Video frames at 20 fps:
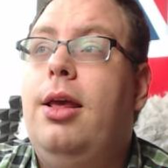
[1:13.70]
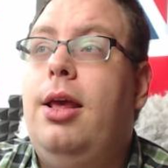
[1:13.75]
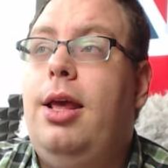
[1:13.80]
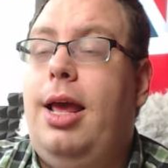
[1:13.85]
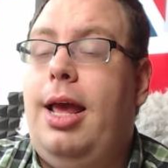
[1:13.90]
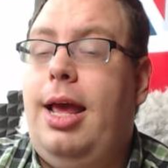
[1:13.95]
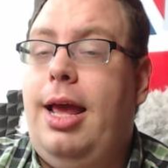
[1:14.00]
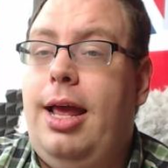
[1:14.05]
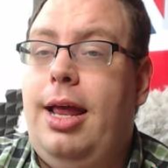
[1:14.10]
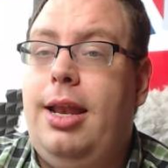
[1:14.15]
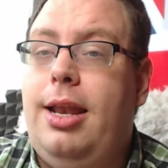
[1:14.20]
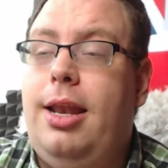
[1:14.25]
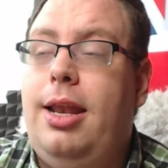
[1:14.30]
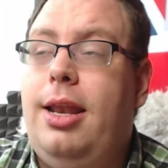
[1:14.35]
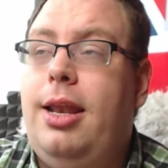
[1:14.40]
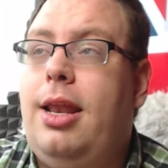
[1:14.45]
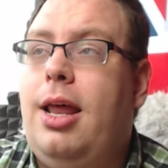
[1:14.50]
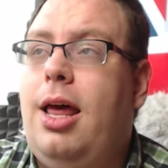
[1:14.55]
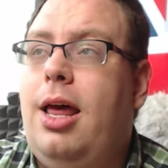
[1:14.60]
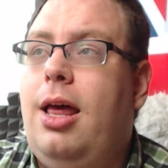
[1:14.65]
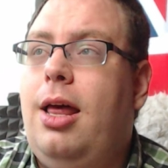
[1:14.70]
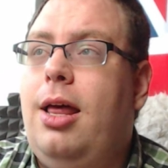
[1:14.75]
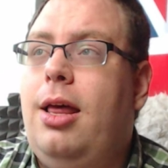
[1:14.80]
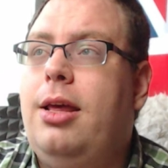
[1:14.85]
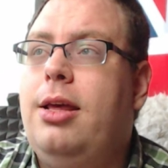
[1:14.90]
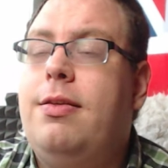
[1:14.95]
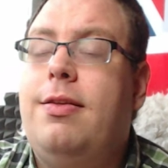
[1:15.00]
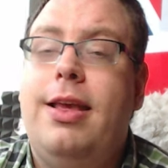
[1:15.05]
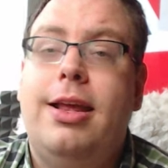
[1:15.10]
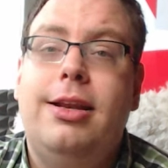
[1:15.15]
And
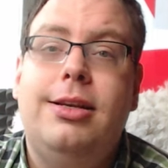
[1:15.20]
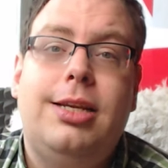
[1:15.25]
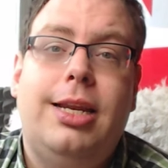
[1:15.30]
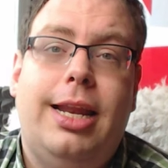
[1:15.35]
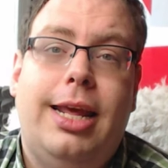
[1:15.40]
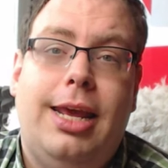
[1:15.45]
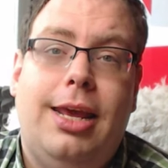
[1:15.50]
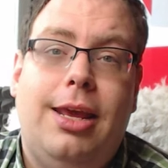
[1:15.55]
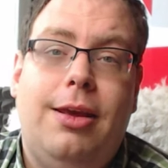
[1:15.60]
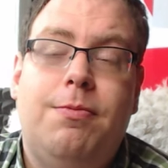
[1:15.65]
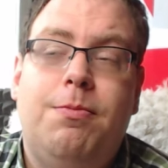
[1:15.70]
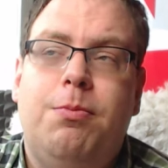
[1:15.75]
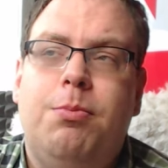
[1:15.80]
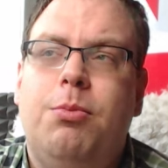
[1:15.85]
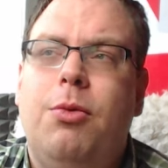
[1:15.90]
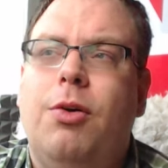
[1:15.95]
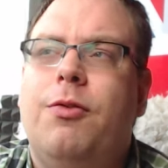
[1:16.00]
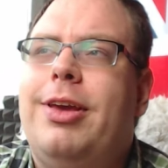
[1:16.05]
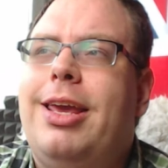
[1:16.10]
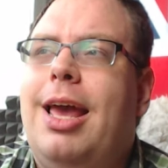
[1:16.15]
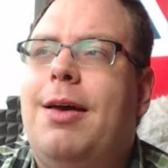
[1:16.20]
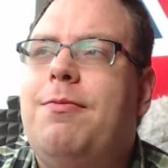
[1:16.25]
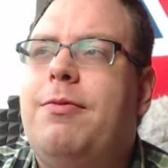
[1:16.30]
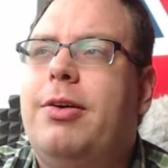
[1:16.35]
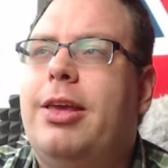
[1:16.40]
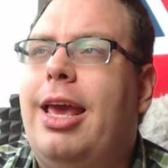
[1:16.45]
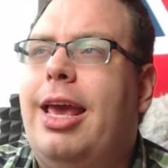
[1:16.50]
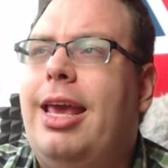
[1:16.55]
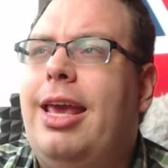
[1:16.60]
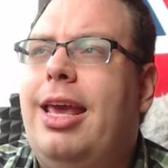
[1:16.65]
essentially, what they
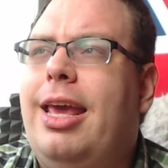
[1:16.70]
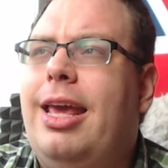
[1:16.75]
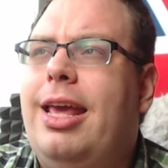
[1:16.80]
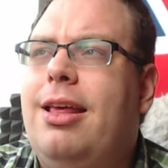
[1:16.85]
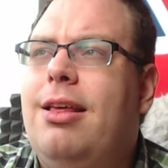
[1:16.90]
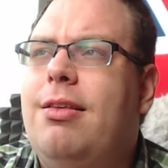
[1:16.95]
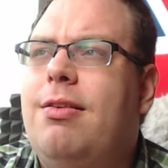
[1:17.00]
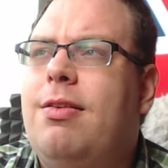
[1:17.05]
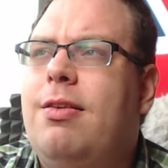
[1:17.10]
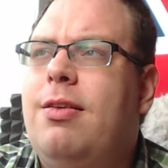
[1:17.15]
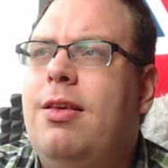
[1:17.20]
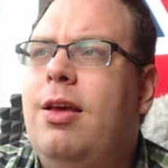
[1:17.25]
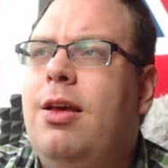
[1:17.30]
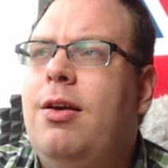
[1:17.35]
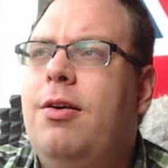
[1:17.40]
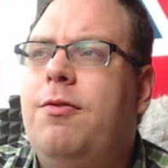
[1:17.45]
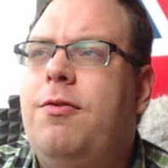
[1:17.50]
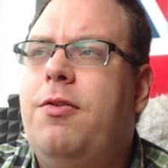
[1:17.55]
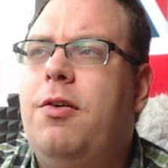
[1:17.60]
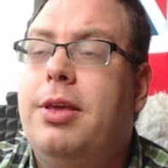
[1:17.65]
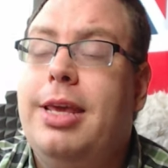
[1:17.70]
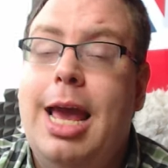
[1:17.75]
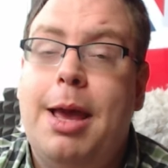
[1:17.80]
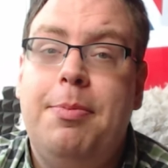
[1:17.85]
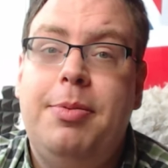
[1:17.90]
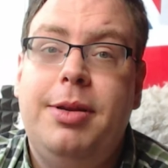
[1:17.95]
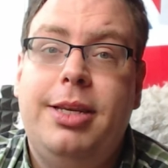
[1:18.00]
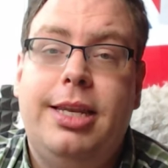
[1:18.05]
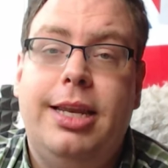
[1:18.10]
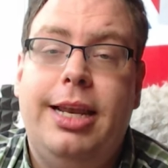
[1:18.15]
advocate is the
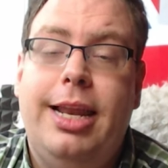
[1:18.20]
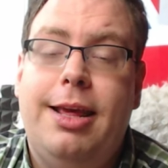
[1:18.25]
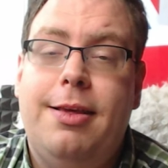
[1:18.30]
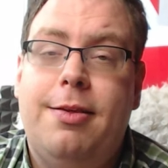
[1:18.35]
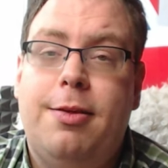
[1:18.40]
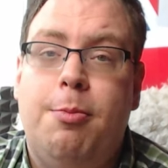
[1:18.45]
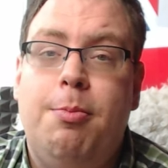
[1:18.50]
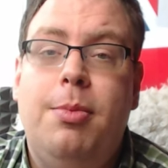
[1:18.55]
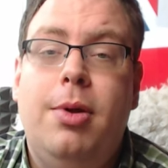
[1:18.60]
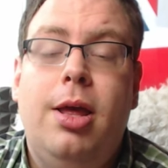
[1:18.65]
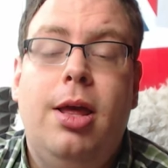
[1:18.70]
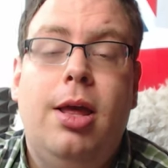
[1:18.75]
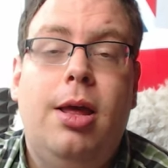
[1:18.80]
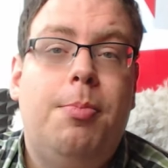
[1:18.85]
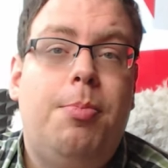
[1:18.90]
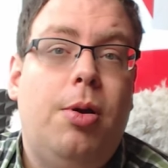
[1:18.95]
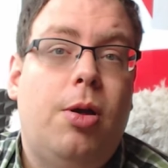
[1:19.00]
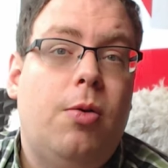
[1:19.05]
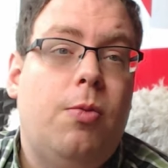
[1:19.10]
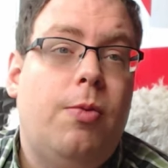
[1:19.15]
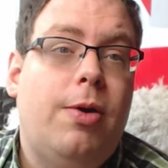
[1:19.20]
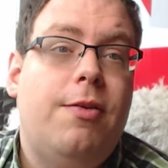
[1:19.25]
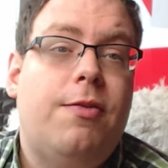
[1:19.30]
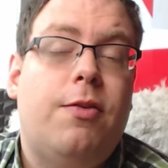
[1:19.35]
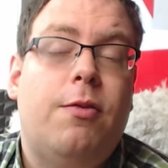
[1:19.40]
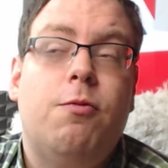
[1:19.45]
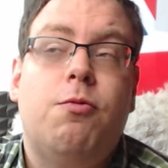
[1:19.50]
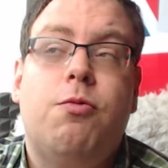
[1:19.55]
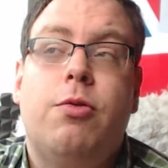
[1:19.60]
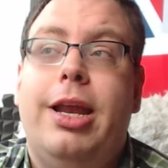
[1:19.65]
capitalism, but
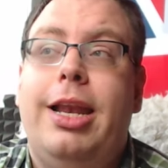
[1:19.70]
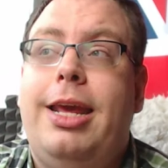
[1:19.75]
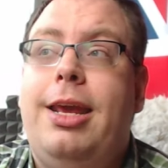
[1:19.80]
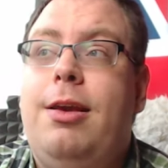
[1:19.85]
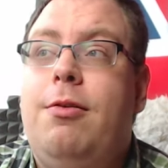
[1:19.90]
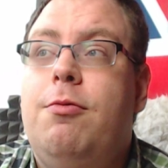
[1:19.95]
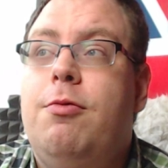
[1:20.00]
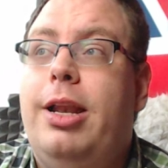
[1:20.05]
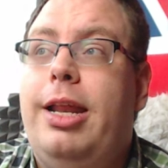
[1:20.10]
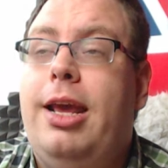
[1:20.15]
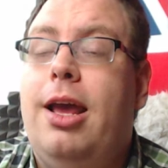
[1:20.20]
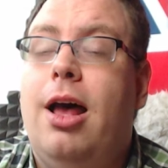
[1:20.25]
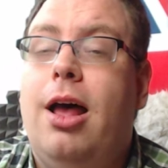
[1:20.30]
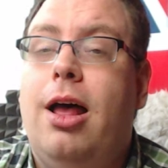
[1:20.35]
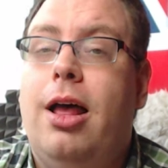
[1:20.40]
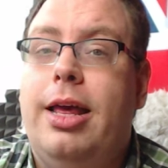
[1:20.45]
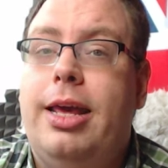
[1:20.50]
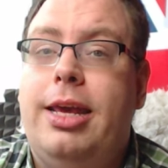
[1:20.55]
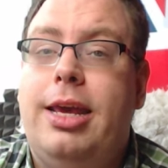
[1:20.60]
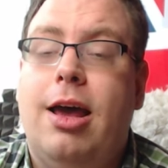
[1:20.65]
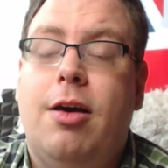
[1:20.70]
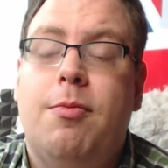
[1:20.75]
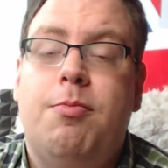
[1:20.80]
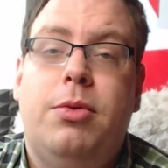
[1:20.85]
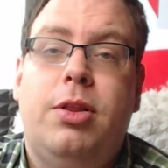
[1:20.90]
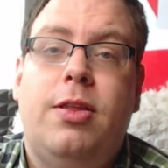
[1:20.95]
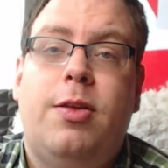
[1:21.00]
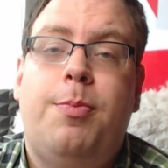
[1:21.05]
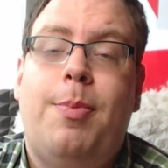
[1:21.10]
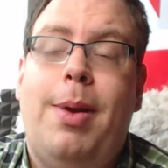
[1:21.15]
with really, really high
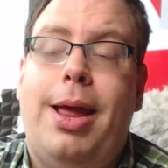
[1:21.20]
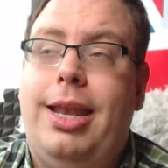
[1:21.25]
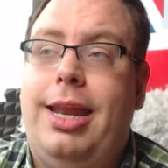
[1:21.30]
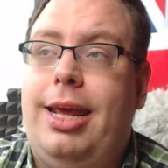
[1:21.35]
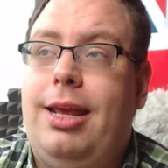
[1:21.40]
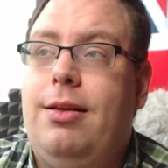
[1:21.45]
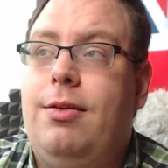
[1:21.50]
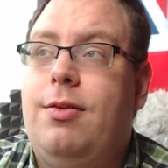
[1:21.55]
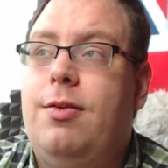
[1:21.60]
government spending.